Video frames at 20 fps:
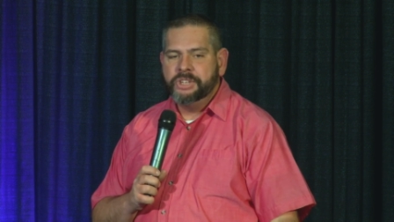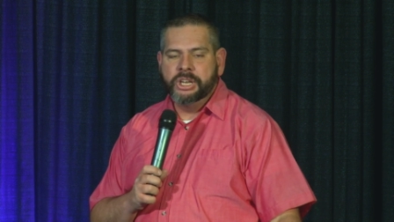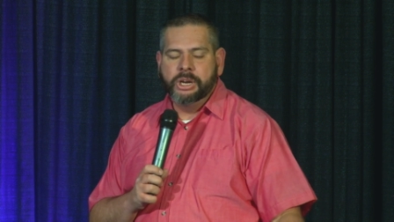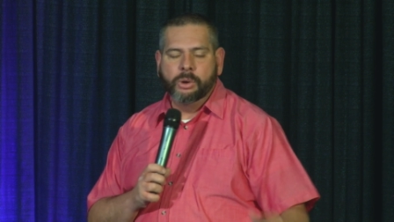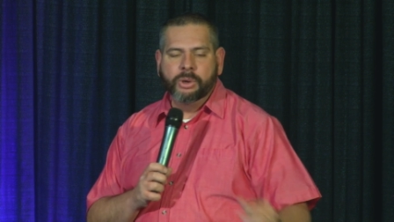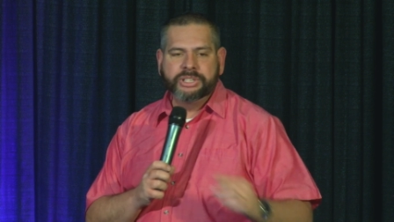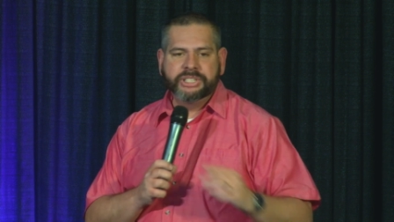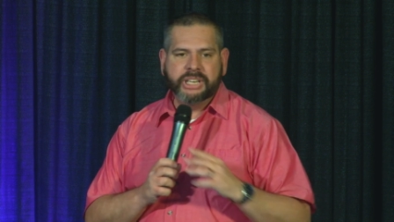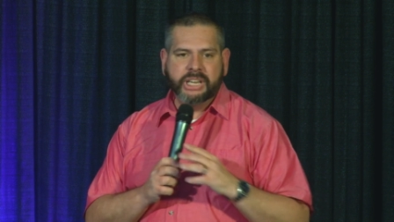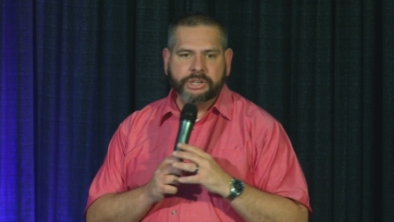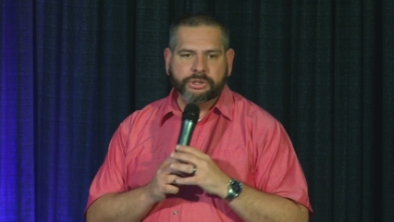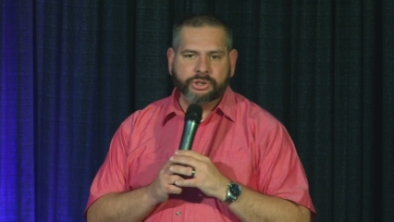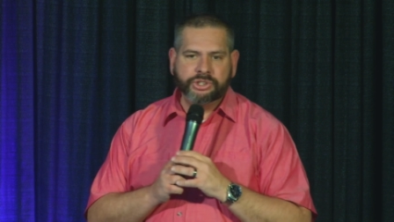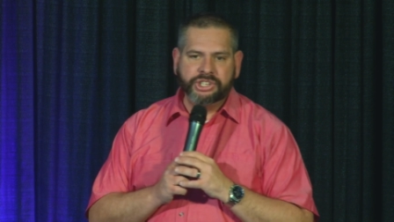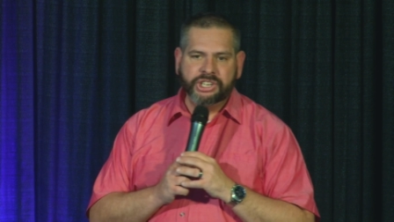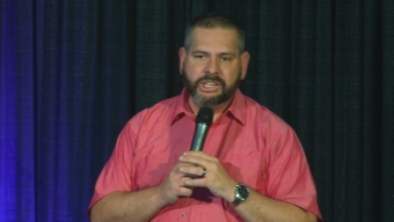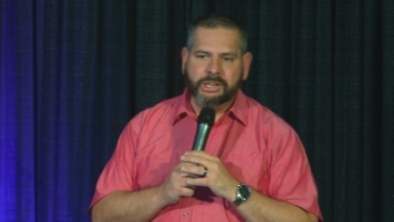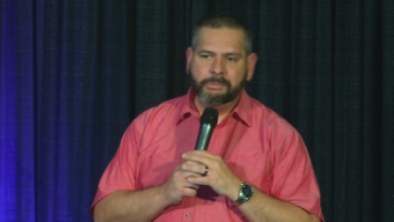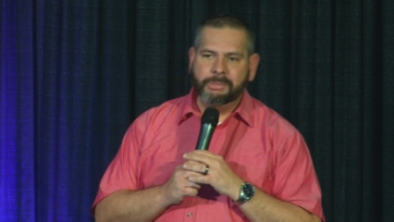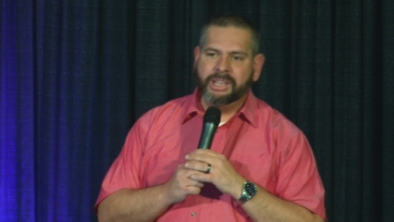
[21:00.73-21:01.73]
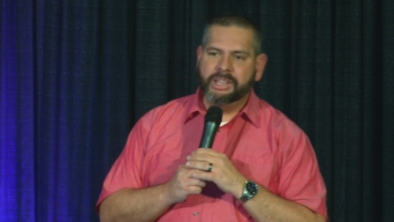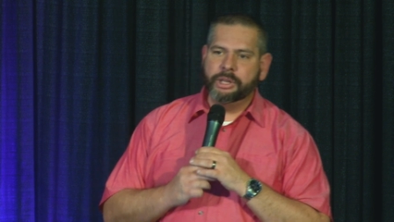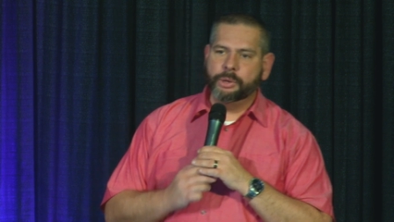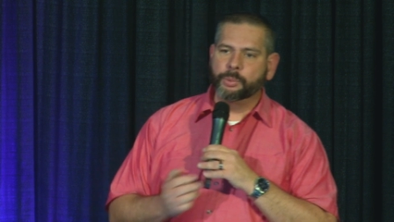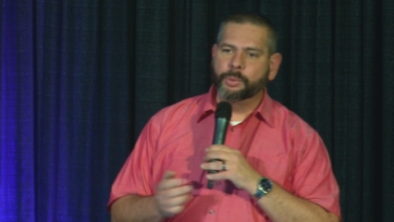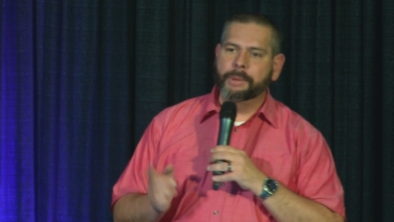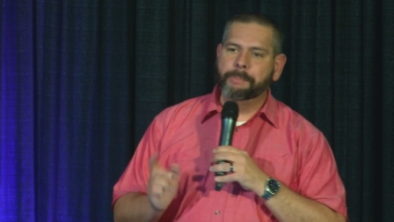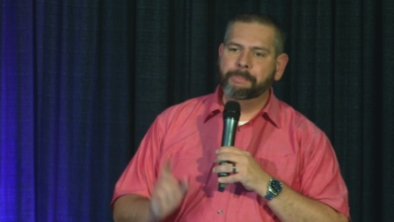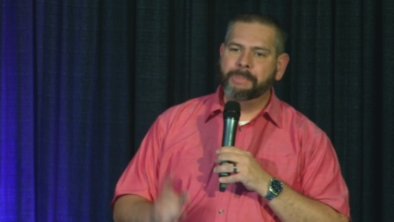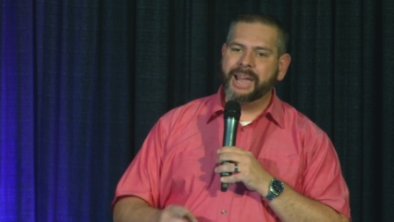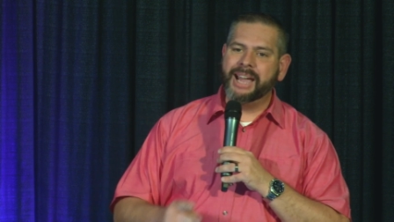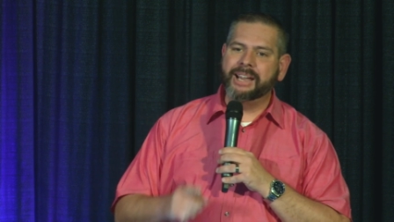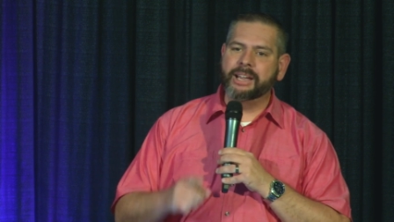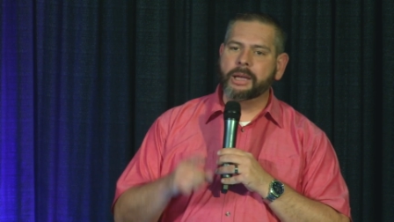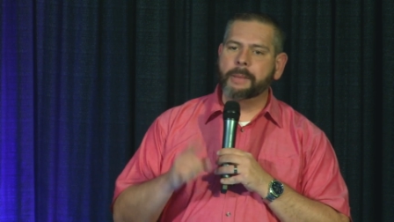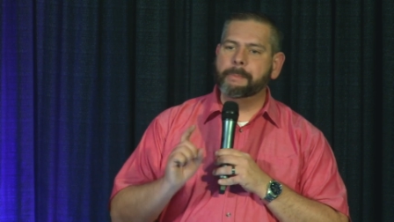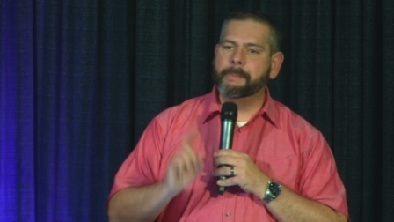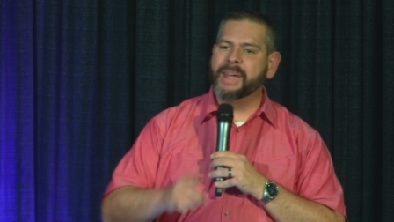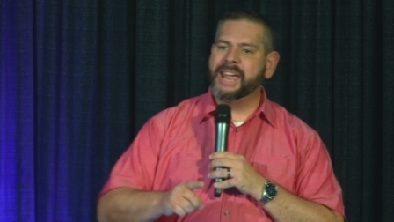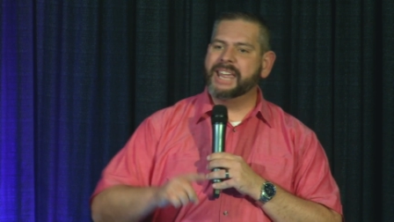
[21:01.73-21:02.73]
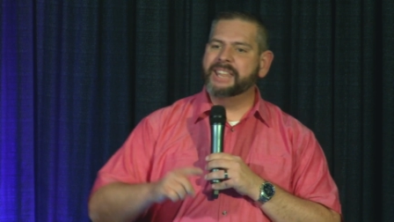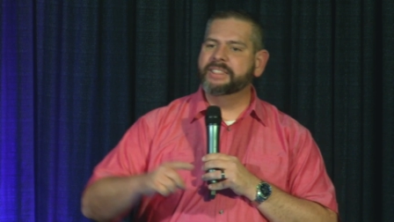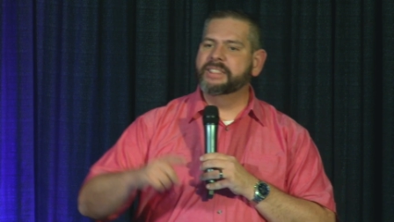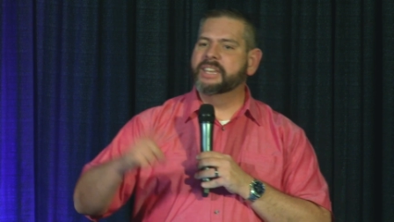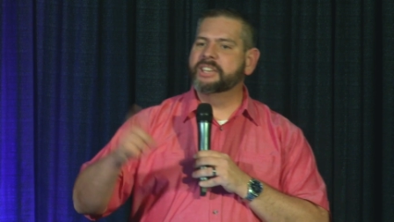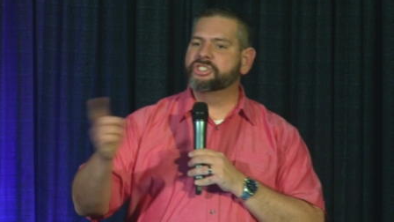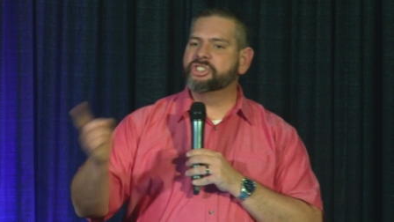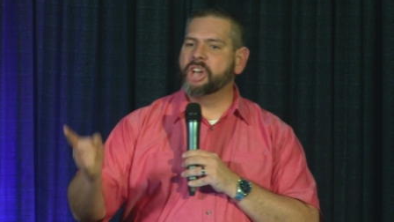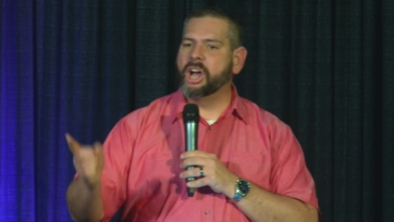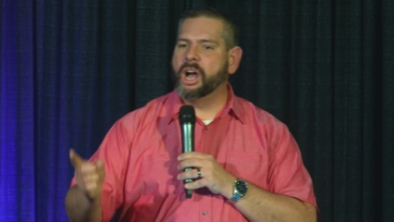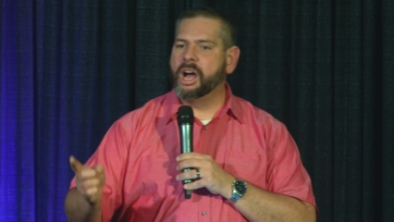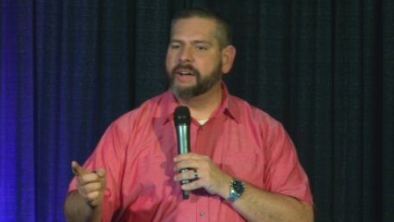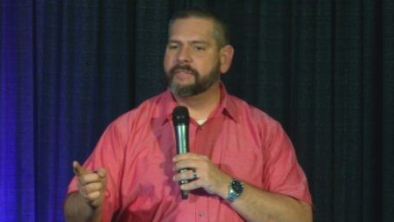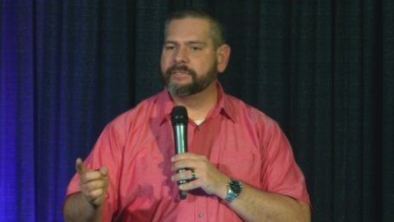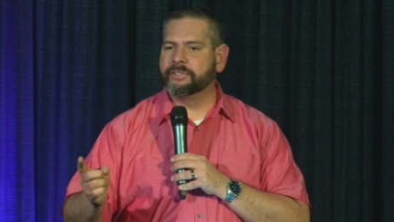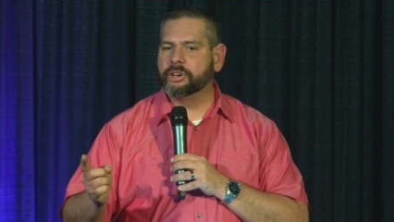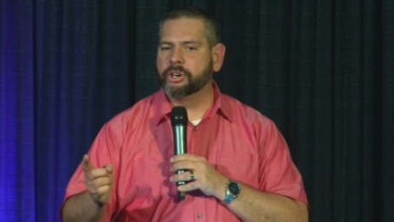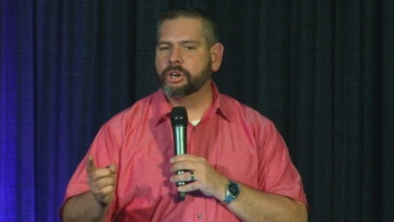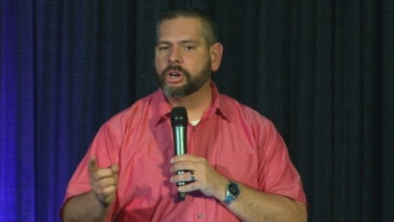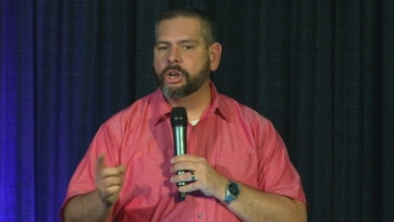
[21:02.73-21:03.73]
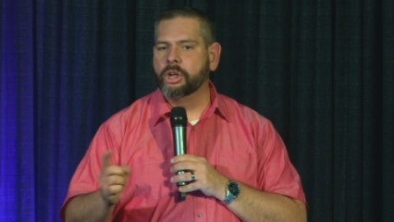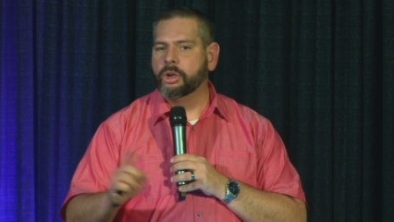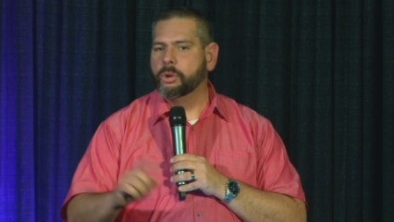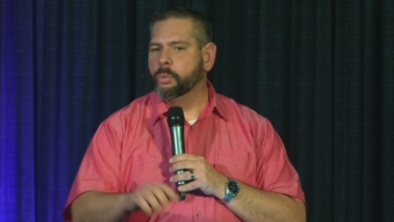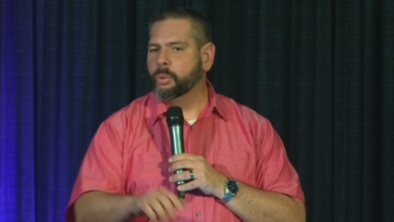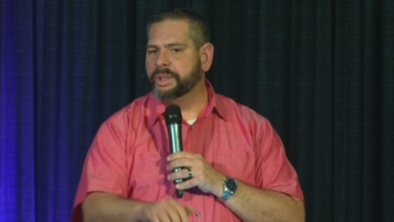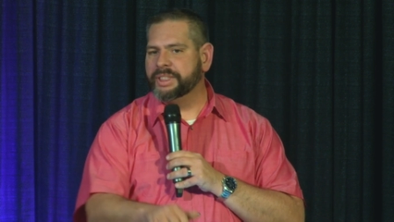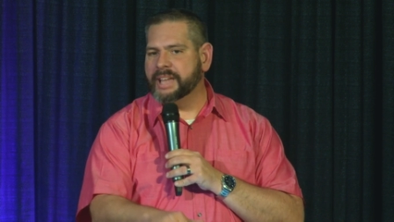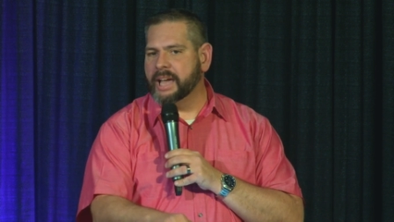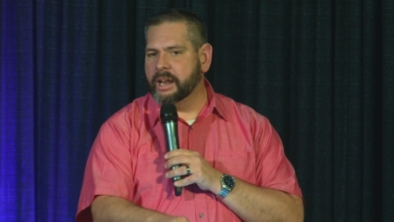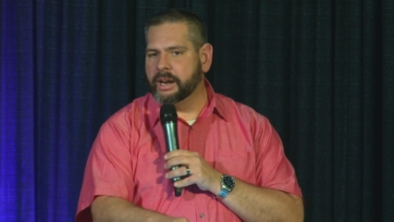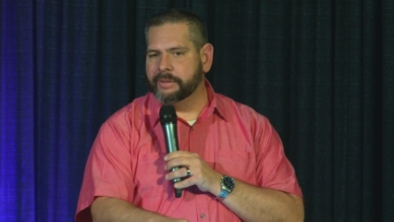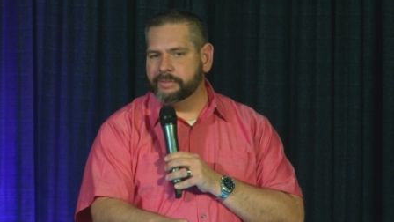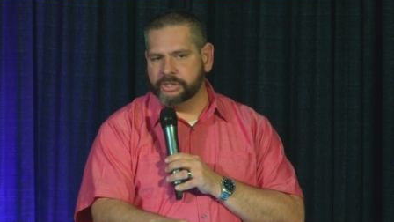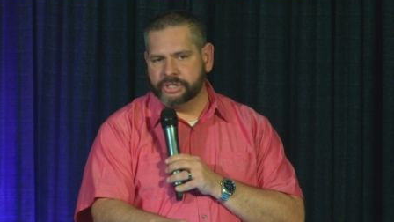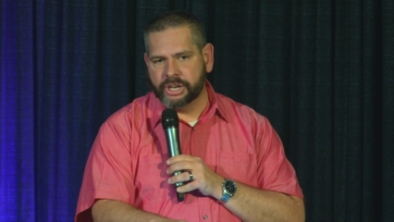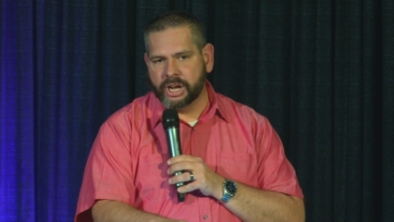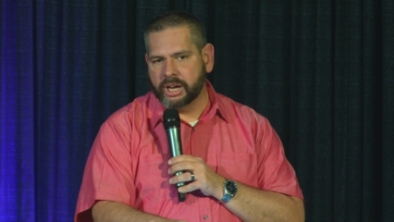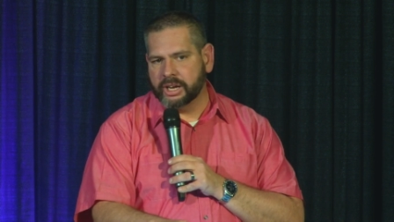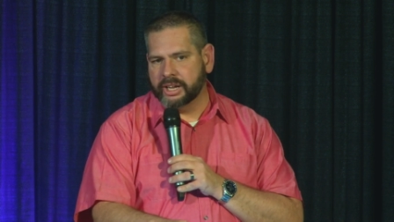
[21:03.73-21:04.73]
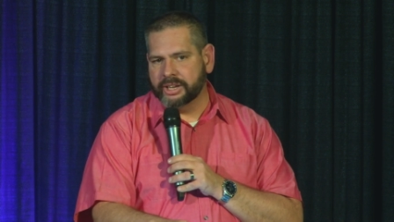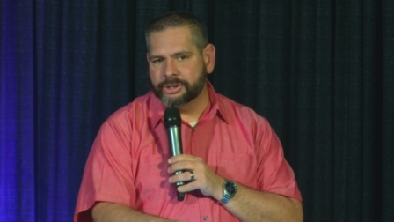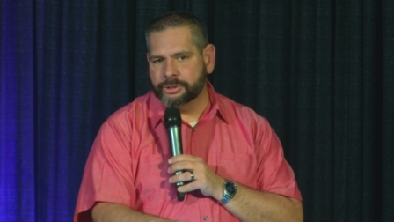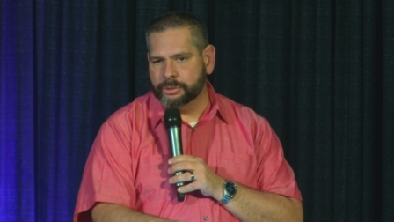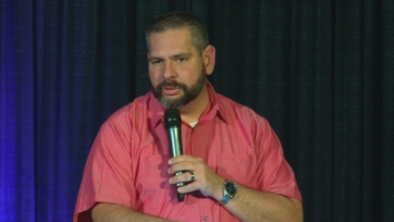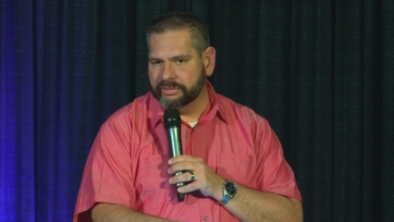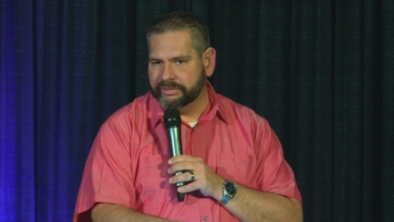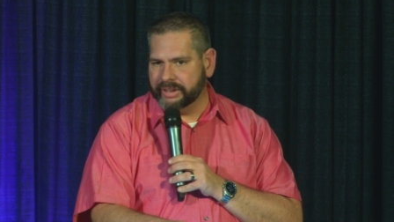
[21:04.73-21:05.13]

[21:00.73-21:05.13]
You know, it's interesting to me that Rebecca made this offer without ever talking to